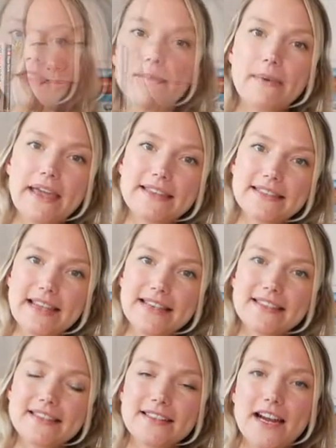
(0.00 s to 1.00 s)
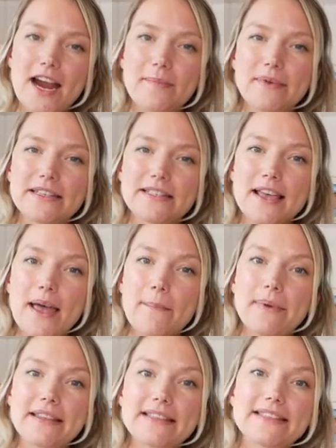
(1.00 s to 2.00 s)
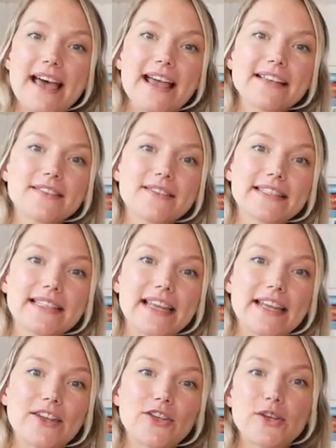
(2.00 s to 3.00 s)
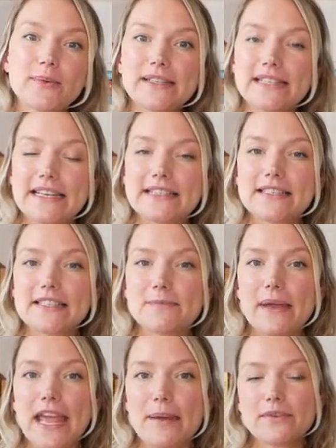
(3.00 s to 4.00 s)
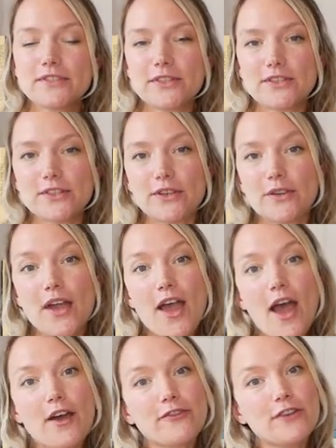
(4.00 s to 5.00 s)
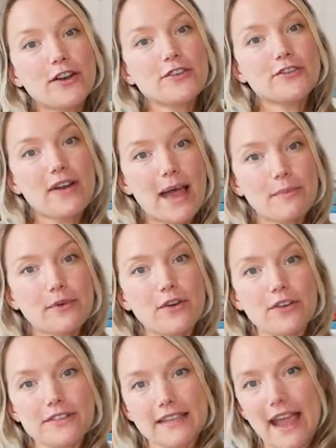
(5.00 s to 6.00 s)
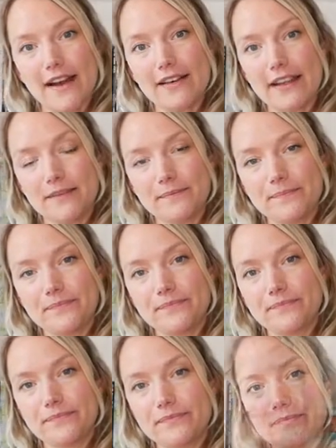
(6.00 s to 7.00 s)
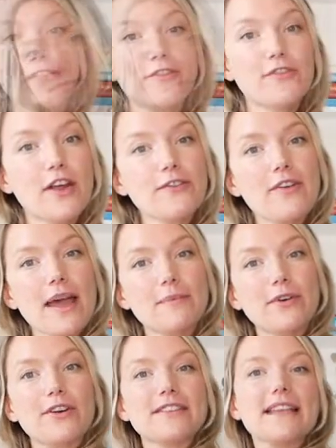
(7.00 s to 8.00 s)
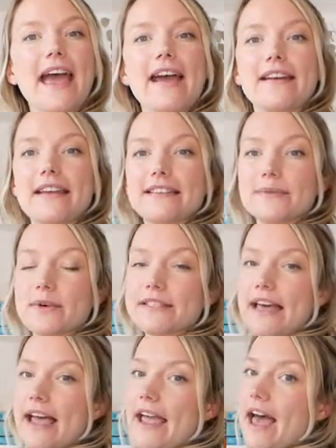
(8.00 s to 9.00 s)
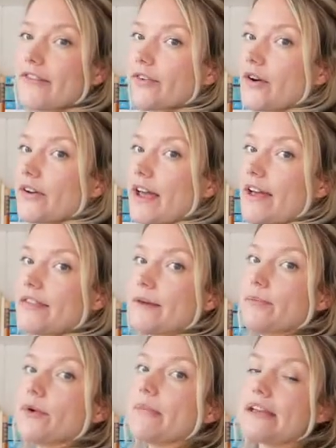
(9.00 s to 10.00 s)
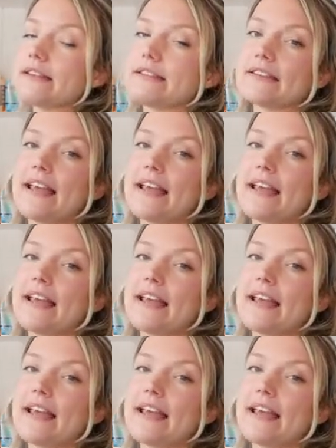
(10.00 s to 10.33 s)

The base size is determined by the size of sling you will need to be able to do a front wrap cross carry. The front wrap cross carry is what I have on at the moment,